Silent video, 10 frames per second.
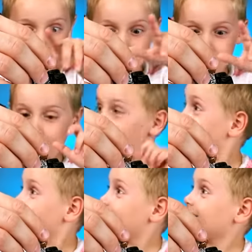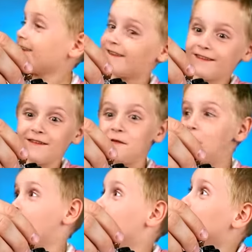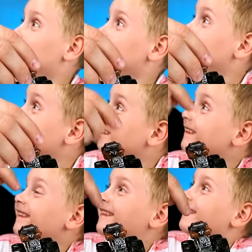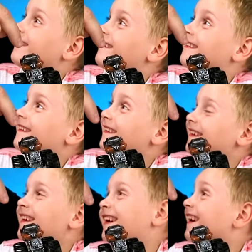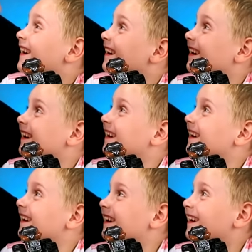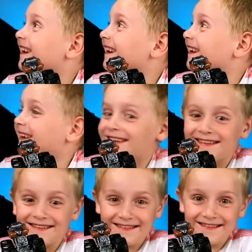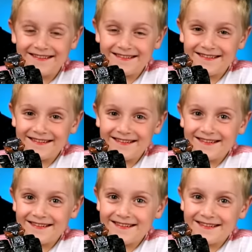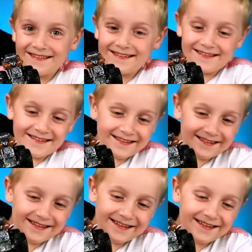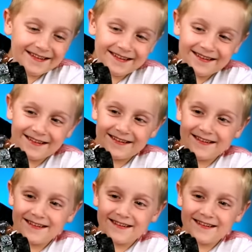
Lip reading: [no speech]